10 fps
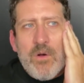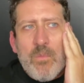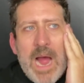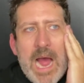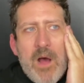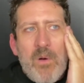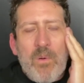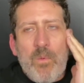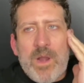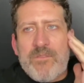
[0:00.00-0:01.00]
wow,
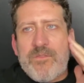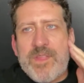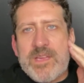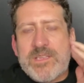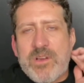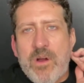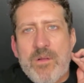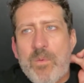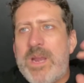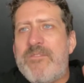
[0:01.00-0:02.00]
what if
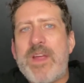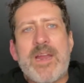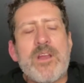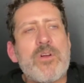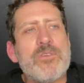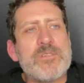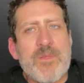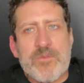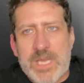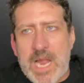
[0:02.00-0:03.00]
Anna Nicole Smith
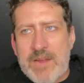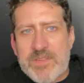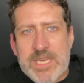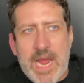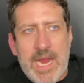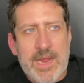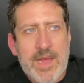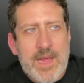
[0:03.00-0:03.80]
was alive today